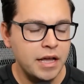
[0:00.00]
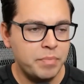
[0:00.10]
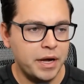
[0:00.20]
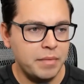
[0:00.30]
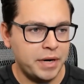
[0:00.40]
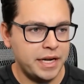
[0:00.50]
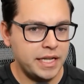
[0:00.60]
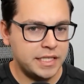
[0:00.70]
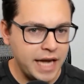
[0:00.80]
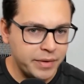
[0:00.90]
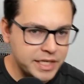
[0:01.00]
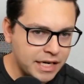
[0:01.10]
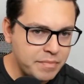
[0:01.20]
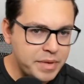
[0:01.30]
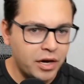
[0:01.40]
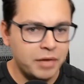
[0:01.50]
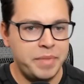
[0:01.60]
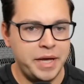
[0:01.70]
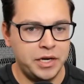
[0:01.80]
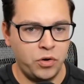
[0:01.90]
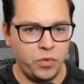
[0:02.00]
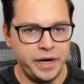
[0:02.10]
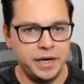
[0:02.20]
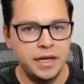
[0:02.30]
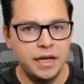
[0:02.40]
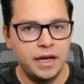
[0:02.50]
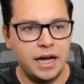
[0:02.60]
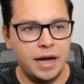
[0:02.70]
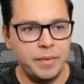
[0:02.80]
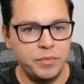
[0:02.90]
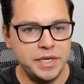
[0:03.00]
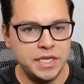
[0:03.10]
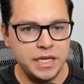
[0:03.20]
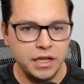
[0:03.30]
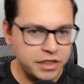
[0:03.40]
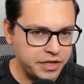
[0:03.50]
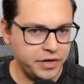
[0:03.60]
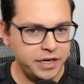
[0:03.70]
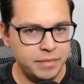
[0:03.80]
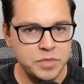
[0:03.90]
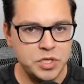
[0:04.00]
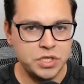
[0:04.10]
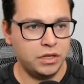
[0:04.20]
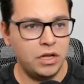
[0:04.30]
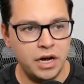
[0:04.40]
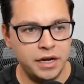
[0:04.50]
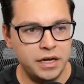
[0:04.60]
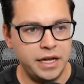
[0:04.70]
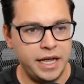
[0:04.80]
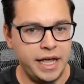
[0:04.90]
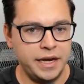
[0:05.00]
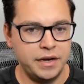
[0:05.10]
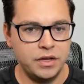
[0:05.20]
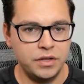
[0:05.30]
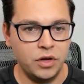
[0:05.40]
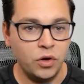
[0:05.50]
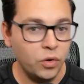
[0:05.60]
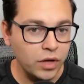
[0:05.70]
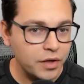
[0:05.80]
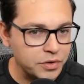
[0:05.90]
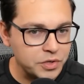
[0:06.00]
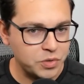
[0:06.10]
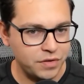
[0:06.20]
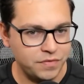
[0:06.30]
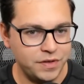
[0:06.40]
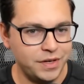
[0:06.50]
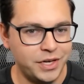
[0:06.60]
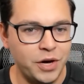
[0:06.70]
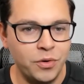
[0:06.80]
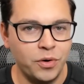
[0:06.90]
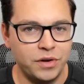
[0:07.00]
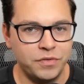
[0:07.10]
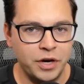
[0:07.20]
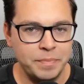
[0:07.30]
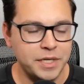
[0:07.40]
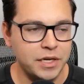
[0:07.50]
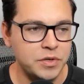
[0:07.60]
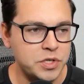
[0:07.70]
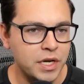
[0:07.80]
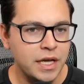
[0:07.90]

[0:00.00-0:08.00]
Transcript: but but it's now extended beyond Bitcoin um, and we see Ethereum, Solana, and the, the whole other sort of uh, cohort of cryptos.